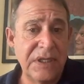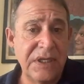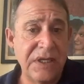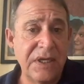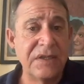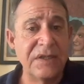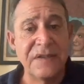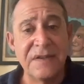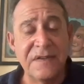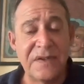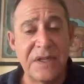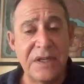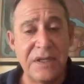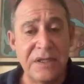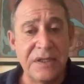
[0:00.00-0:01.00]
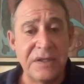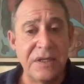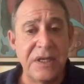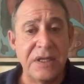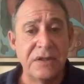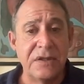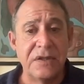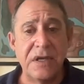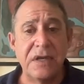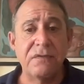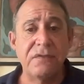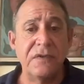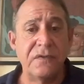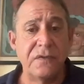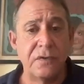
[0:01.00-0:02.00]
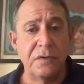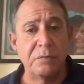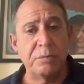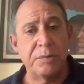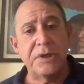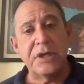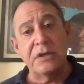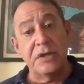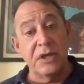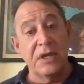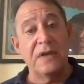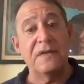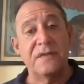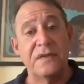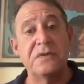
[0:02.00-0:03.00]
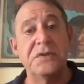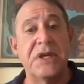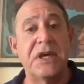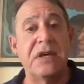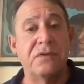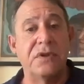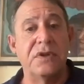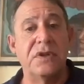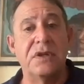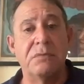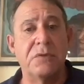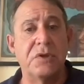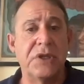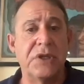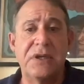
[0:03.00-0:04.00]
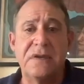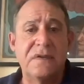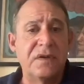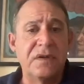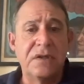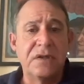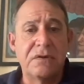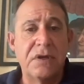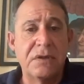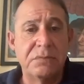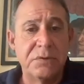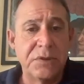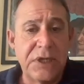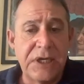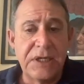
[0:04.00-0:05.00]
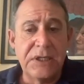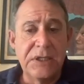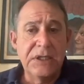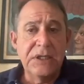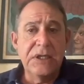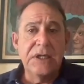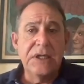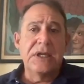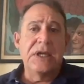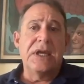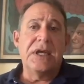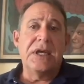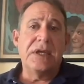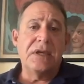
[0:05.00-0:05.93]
I didn't stay at the dive resort, but I still dive with them. Glenn is an incredible guy, and